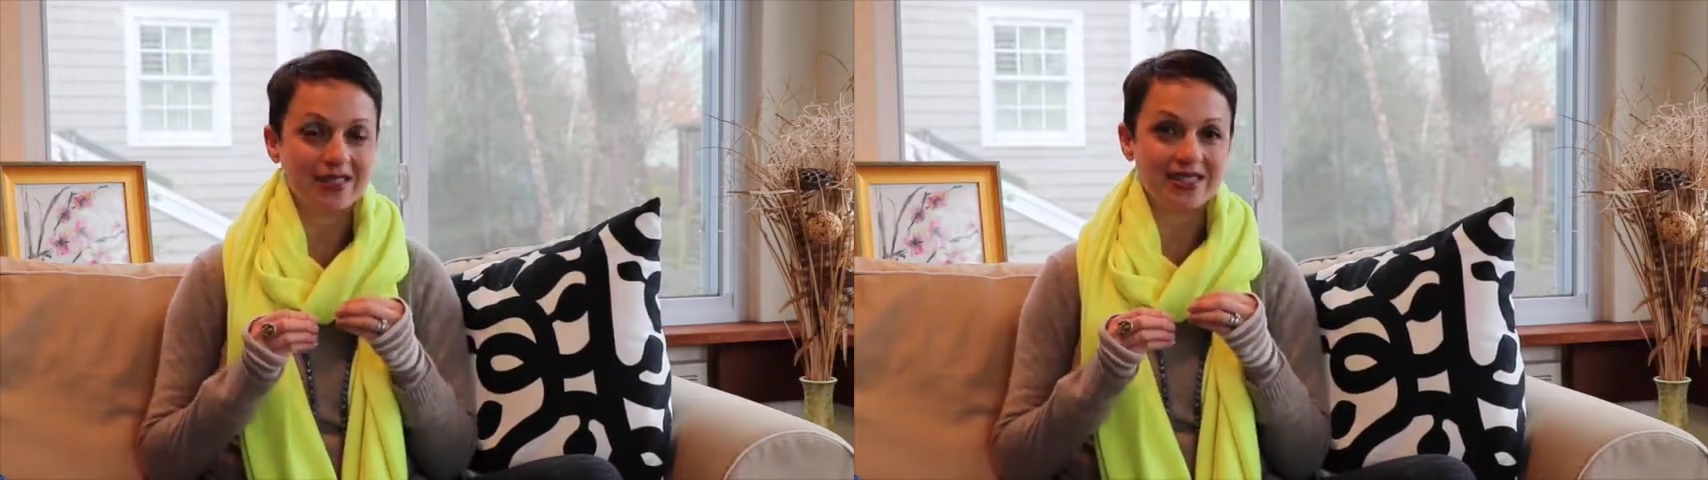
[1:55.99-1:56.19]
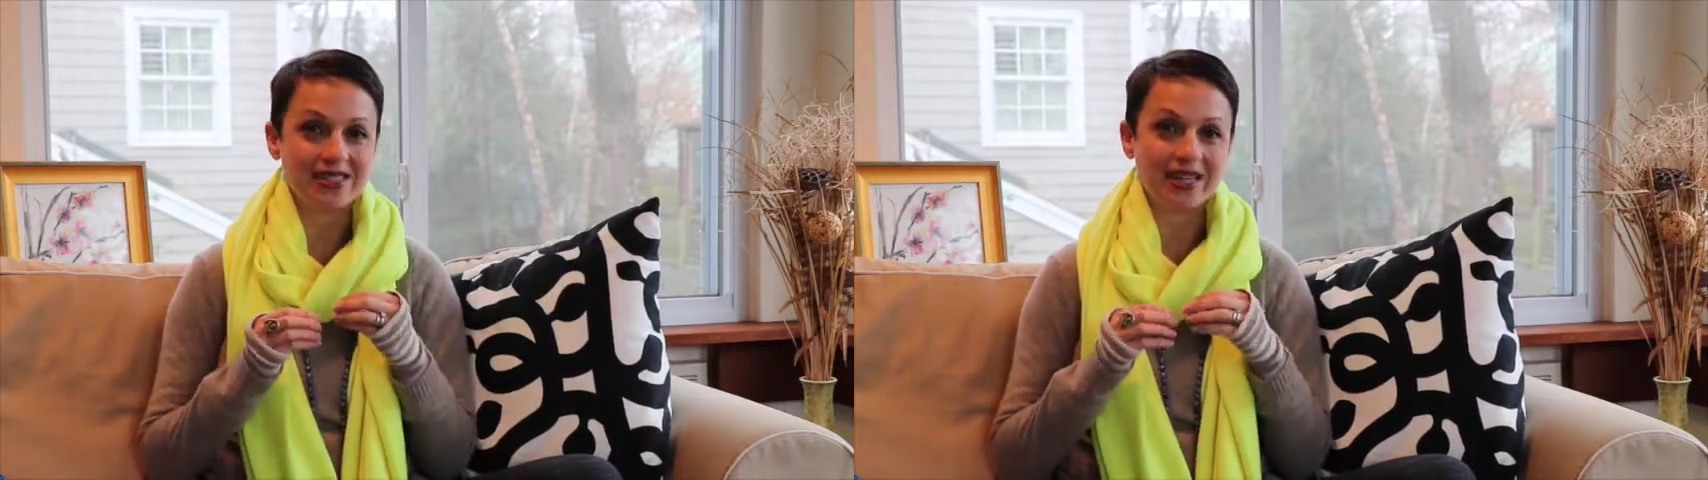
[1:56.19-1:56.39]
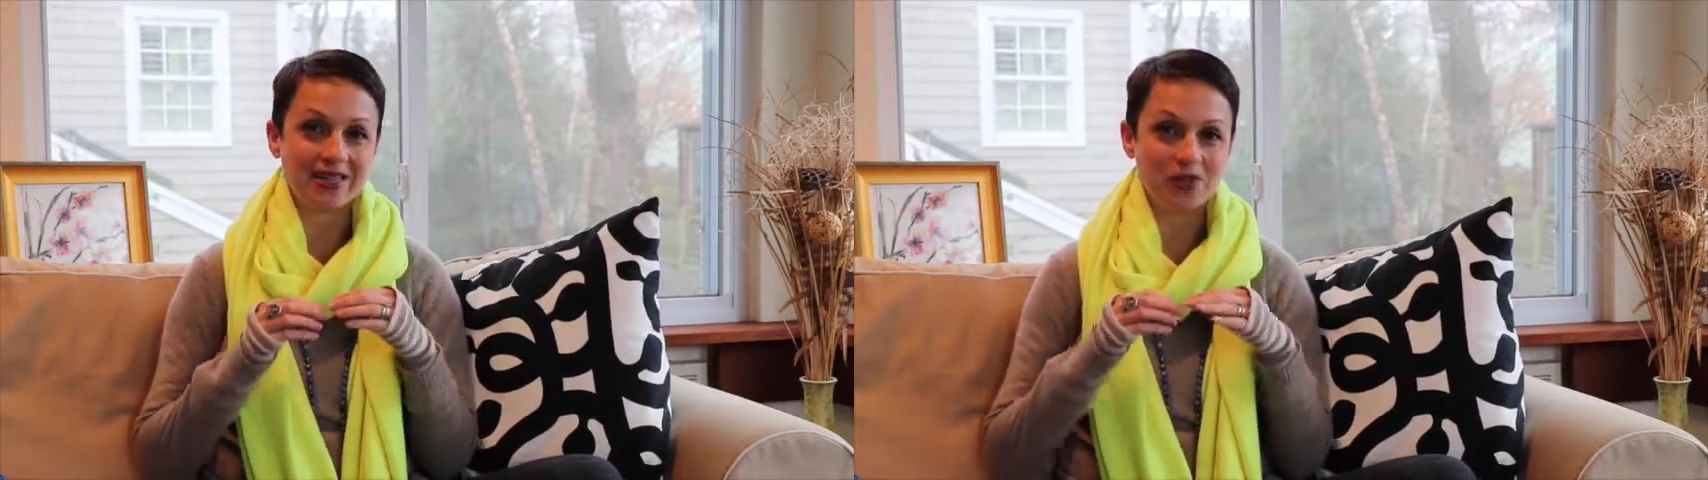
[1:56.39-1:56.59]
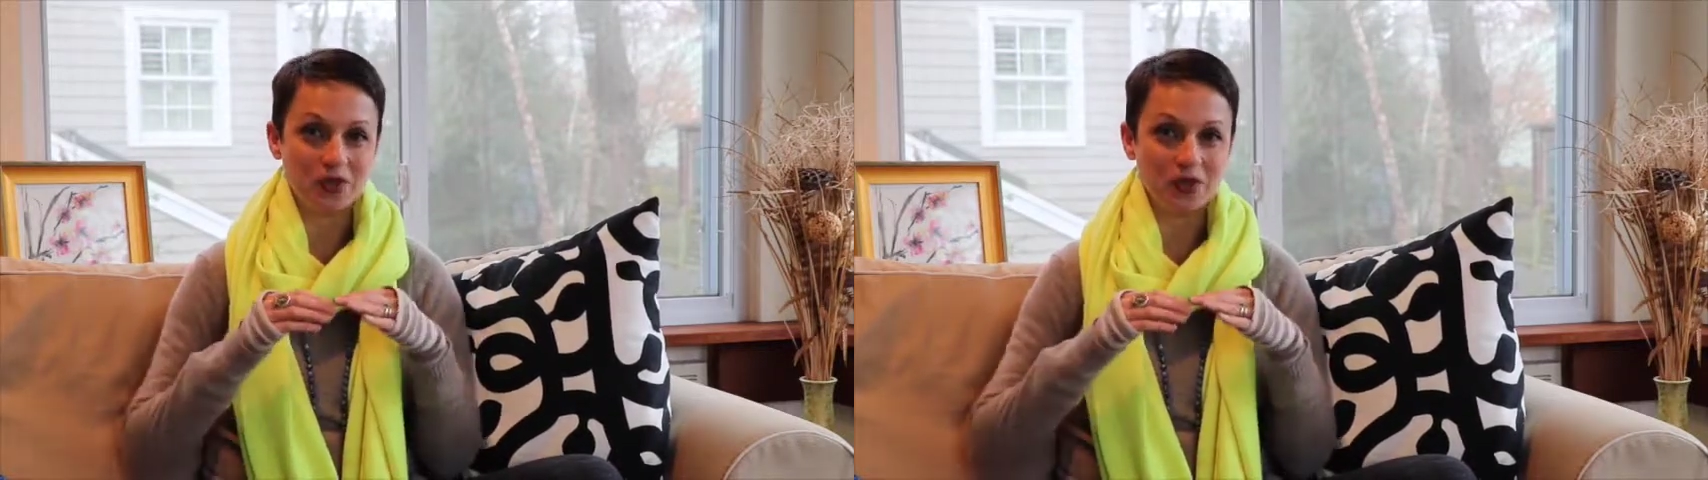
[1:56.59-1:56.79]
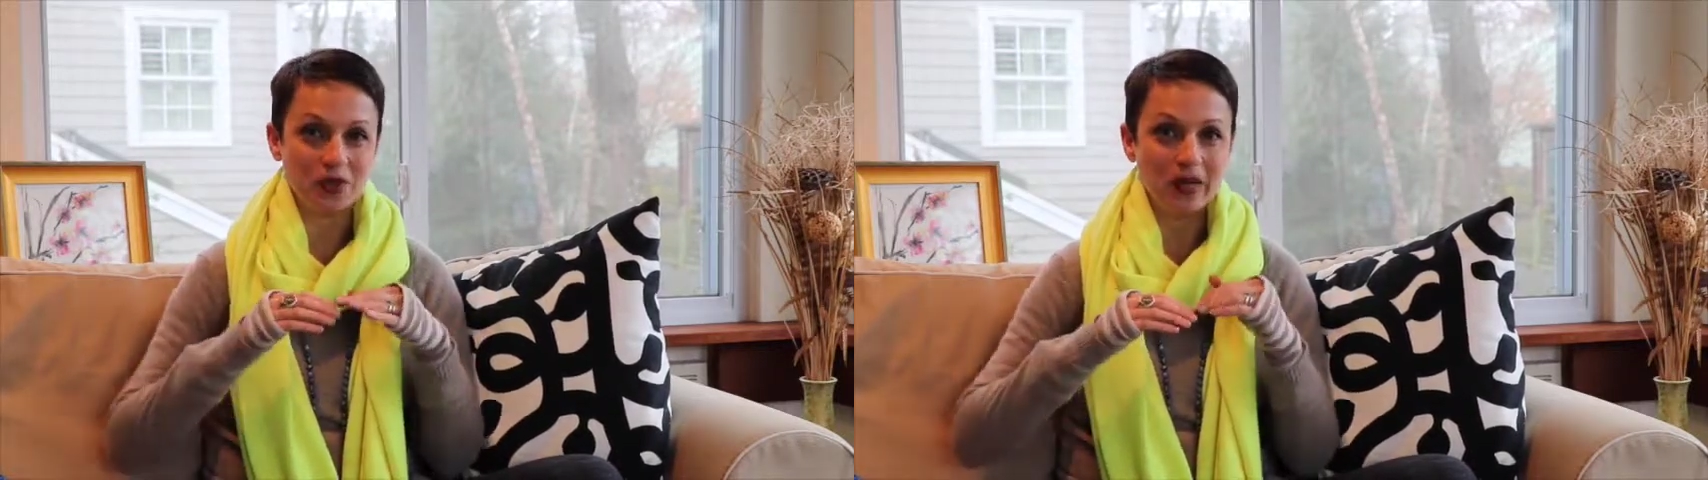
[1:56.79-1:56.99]
insight
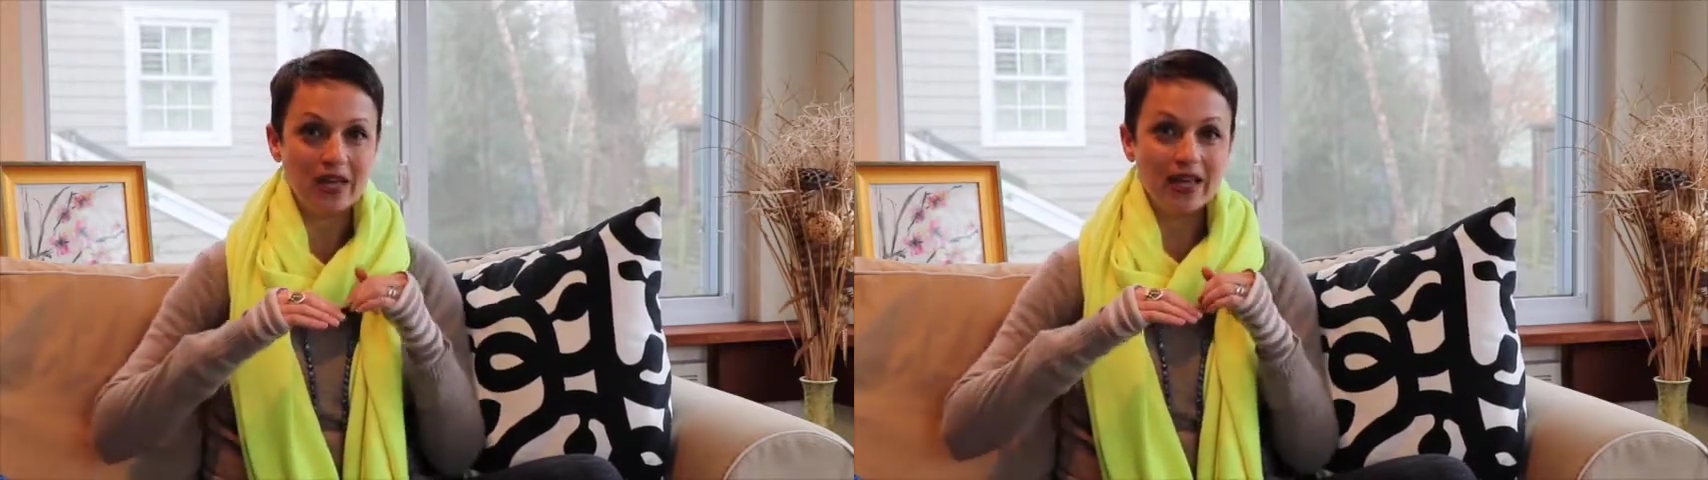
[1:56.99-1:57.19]
to